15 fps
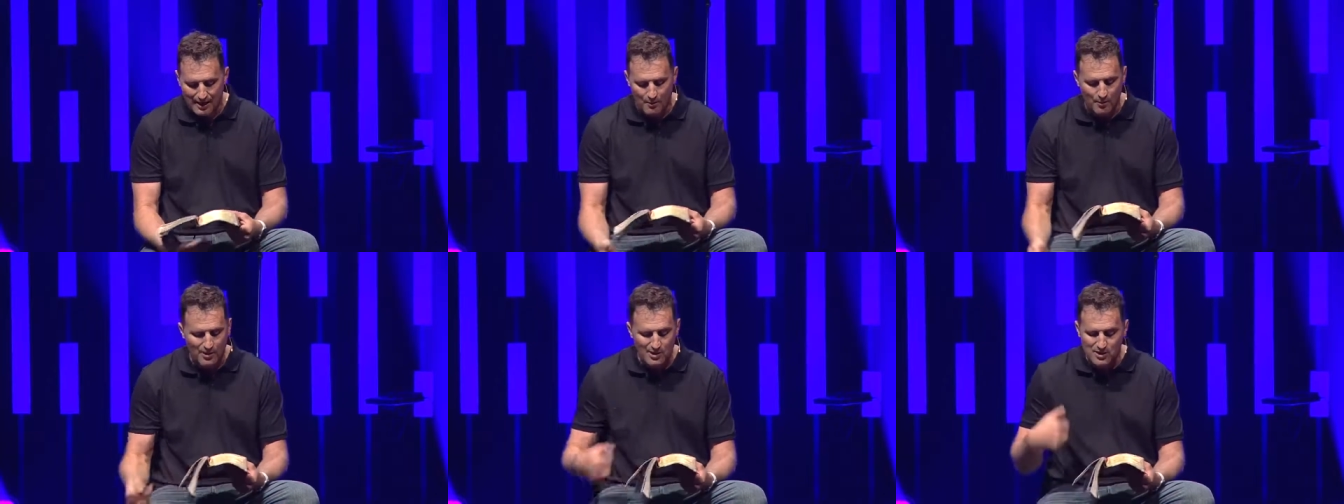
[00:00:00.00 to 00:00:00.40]

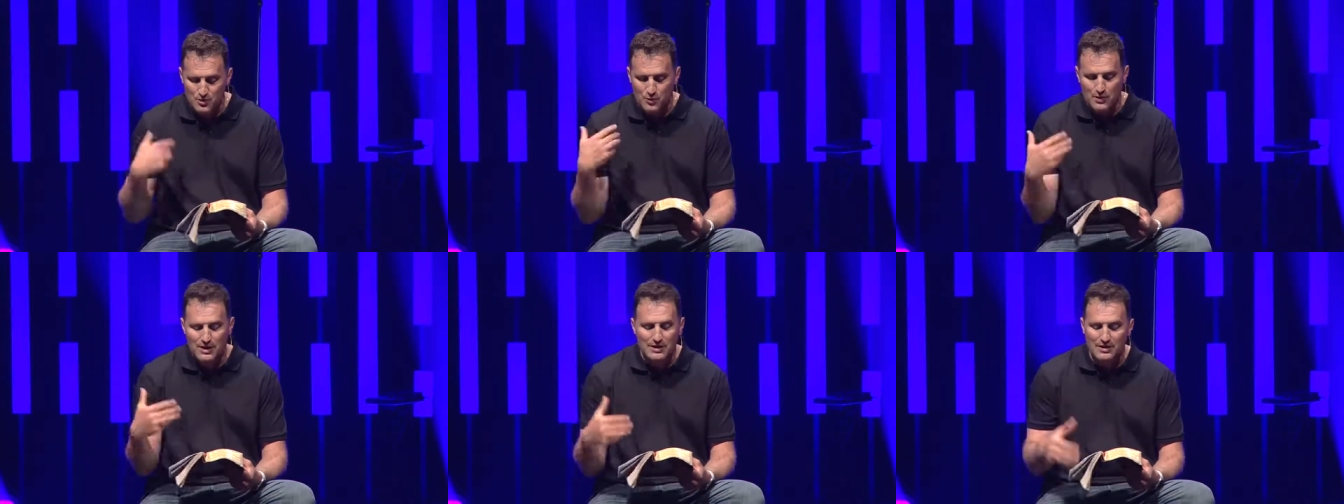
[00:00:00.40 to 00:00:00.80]
and we're going to
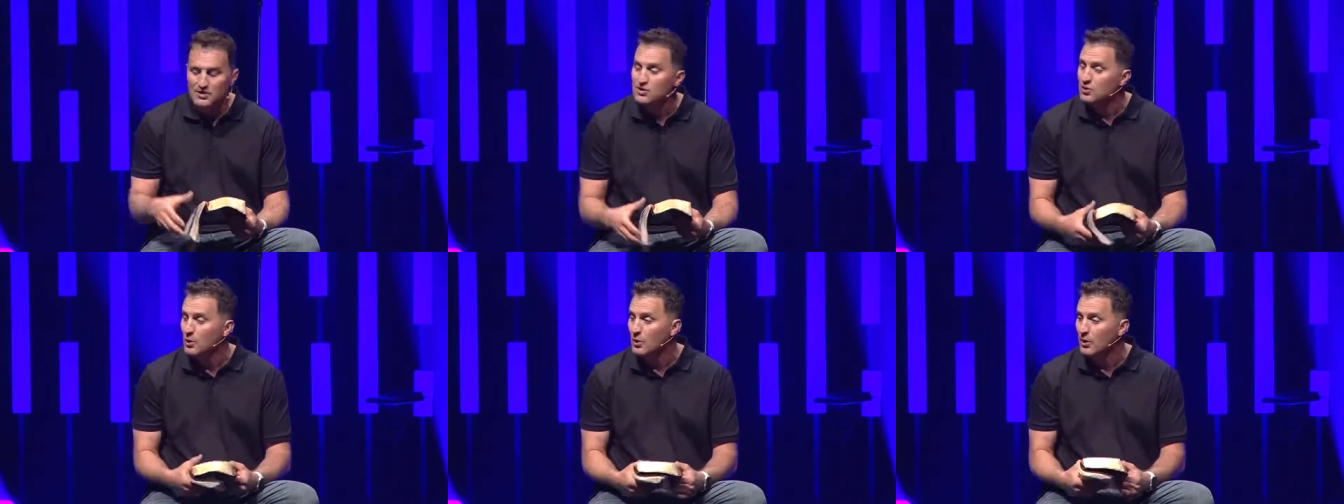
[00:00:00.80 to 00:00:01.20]
just read this
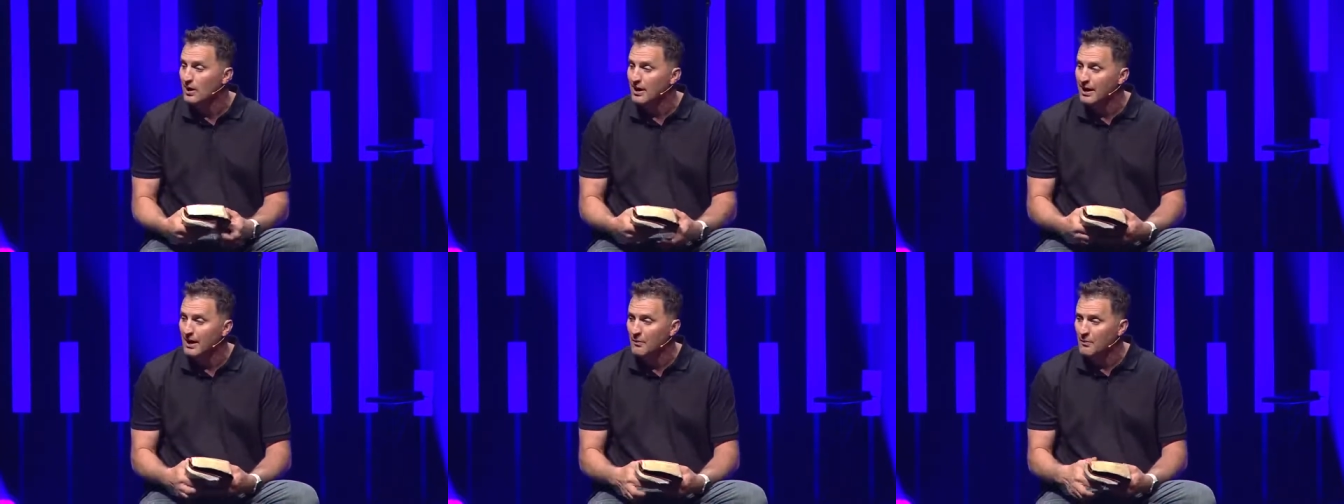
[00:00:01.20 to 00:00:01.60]

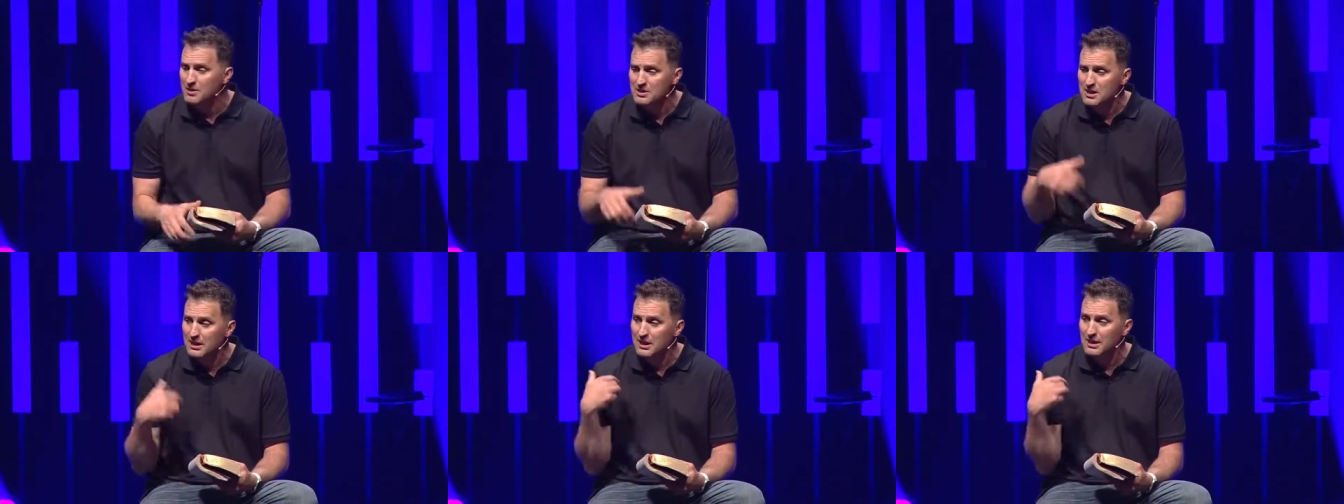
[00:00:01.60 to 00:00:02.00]
story, and we're
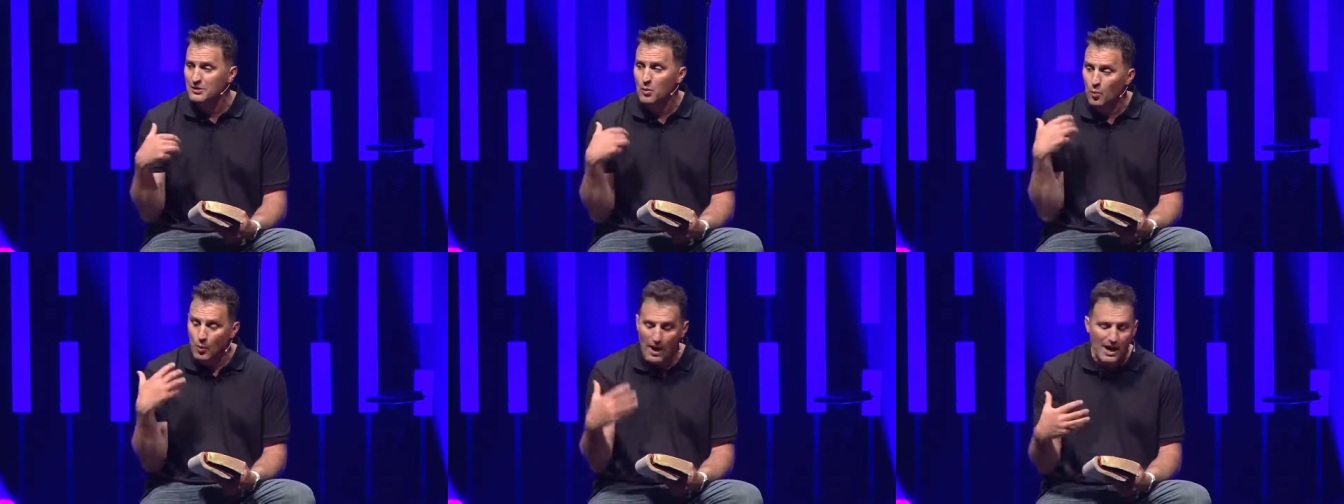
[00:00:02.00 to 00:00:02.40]
just going to let
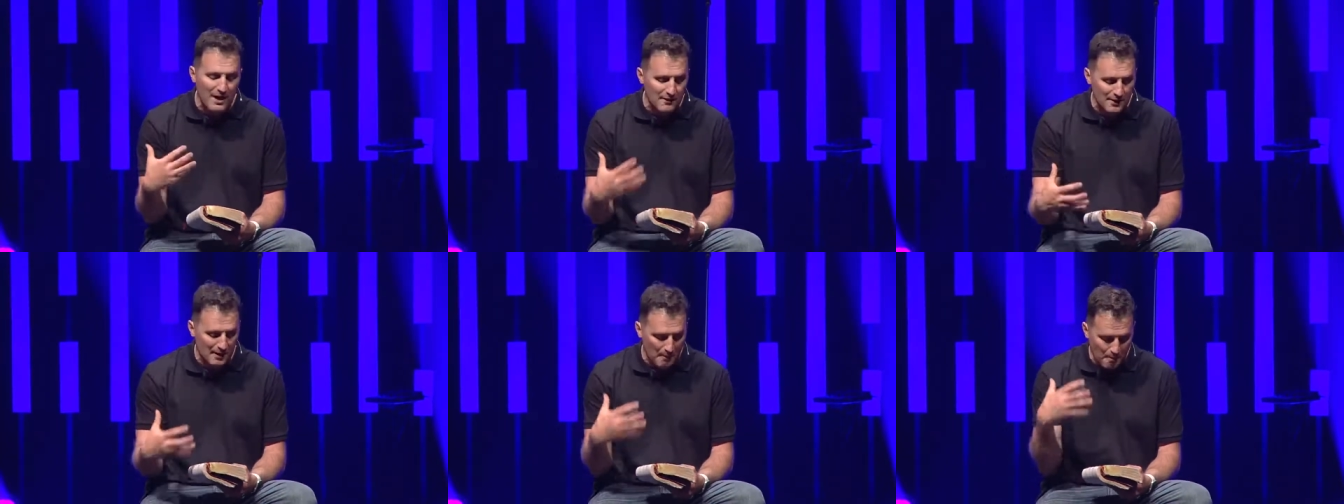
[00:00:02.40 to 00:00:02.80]
the weight
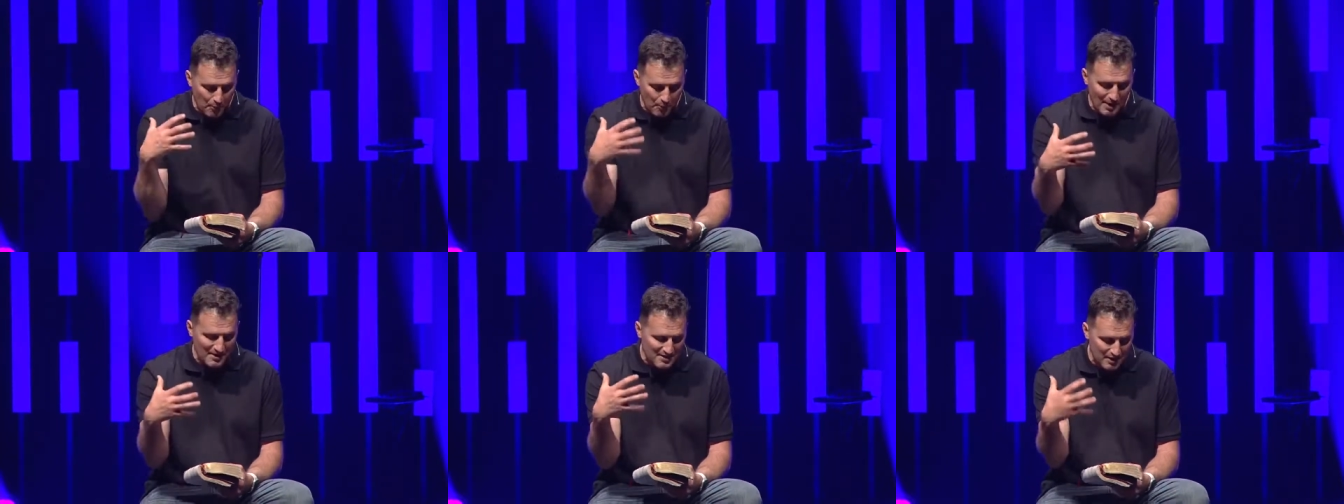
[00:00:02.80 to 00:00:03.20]
of it
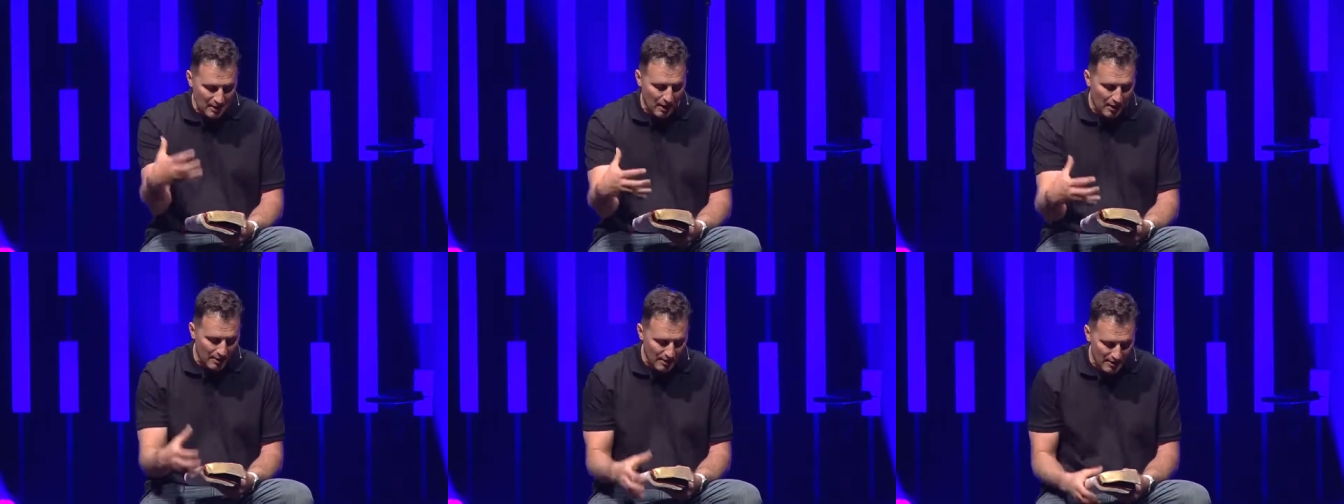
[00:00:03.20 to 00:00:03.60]
press in
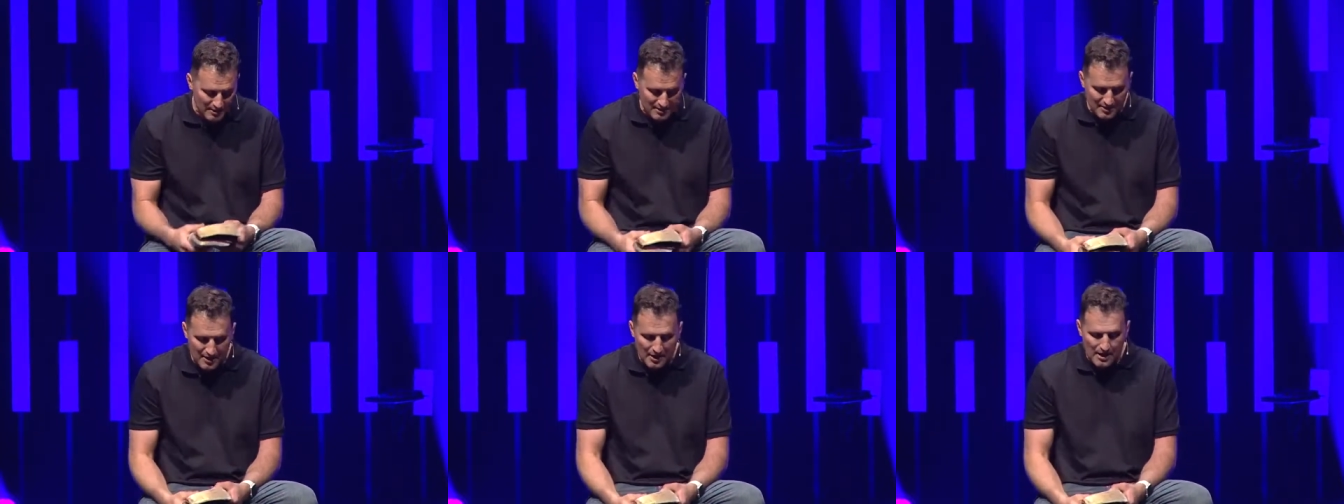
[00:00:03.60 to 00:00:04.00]
on
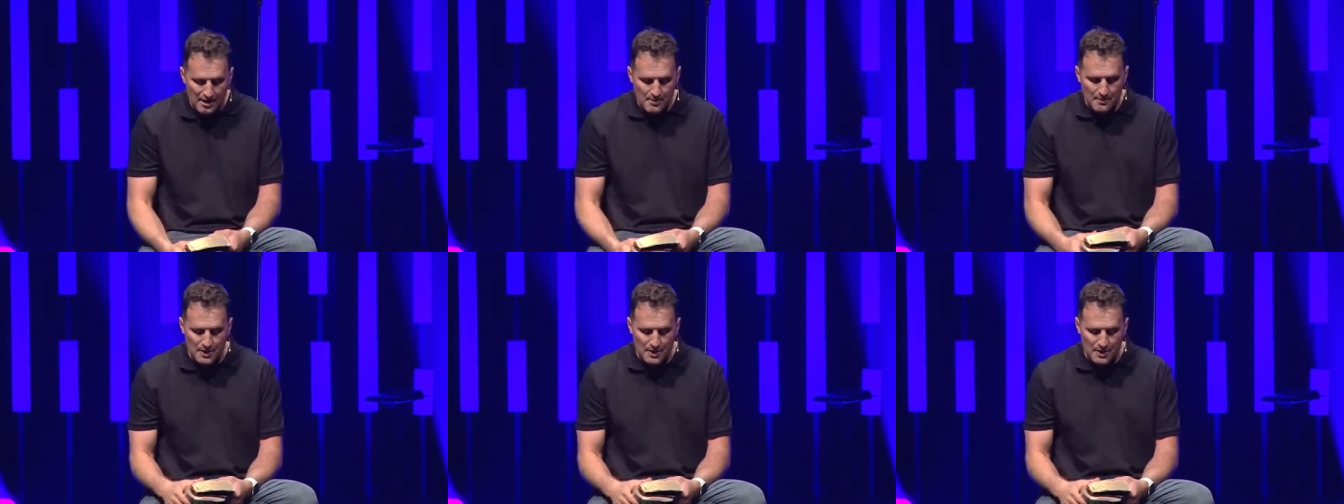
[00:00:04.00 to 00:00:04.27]
us.